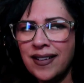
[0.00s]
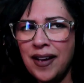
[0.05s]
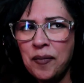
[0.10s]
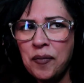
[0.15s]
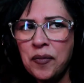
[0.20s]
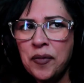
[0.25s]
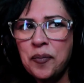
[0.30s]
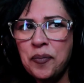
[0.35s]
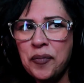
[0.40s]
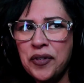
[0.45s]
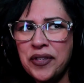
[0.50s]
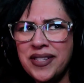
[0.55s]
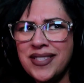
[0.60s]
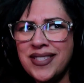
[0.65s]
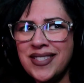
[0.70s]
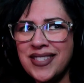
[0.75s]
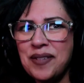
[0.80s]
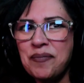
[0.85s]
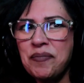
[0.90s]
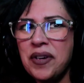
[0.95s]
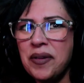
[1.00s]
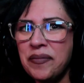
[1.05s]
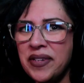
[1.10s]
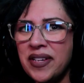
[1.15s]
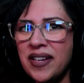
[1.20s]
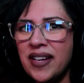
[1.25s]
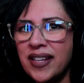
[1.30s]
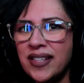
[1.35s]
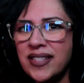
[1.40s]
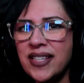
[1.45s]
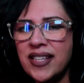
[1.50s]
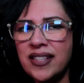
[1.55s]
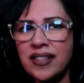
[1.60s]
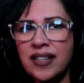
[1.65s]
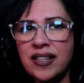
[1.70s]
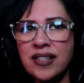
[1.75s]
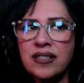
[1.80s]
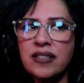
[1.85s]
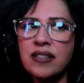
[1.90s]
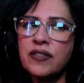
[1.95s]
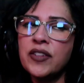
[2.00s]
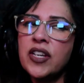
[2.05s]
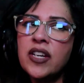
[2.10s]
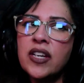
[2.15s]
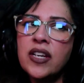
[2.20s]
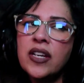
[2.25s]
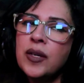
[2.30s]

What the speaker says: I'm a pretty sick puppy. I could take a lot of stuff.